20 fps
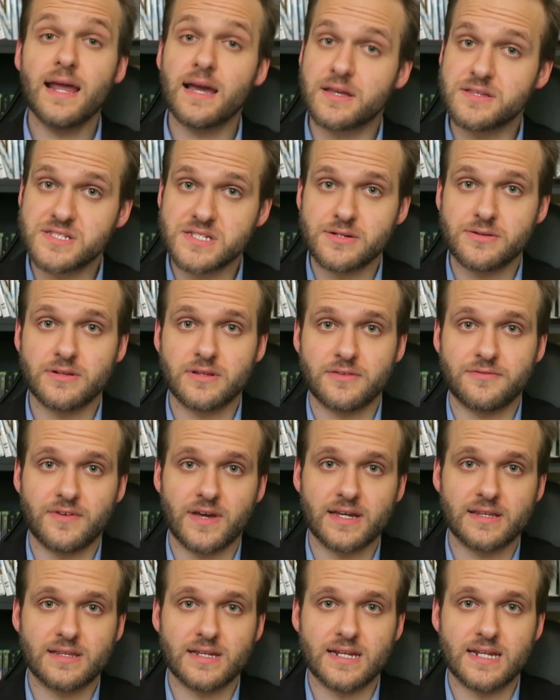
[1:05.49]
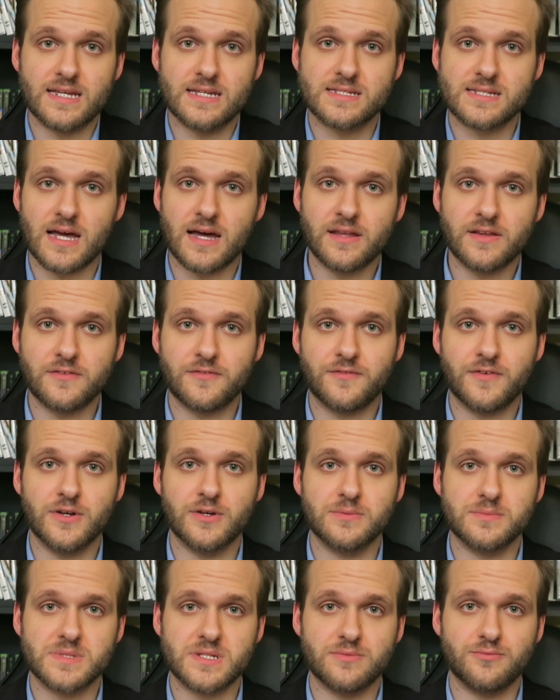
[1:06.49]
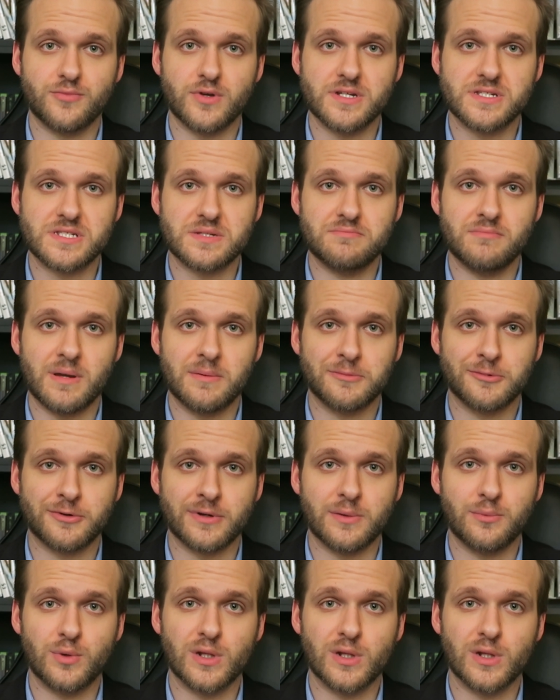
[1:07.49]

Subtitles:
Now, considering the fact that his other films in recent memory